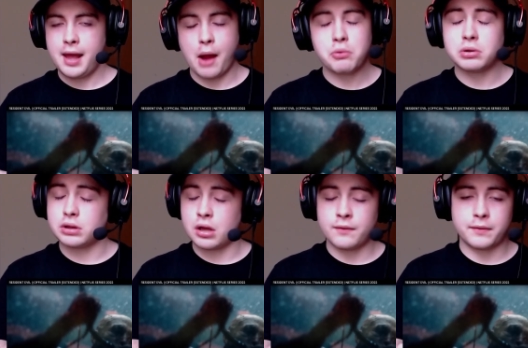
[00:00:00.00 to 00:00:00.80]
I would
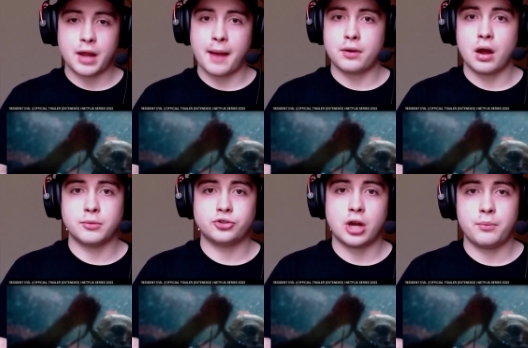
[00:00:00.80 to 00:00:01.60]
love if Capcom
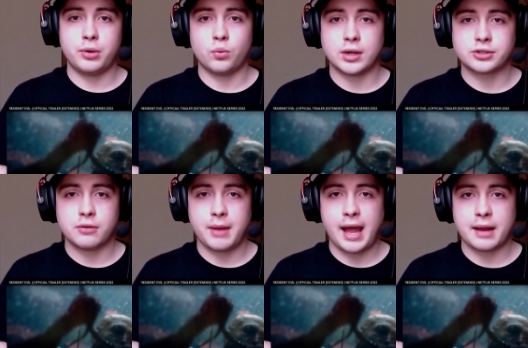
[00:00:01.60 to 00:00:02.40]
would try and bring
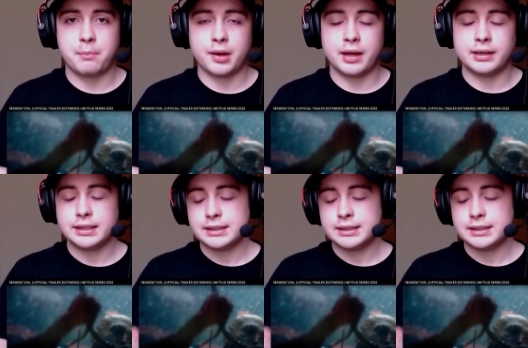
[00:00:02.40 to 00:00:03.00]
Wesker back, but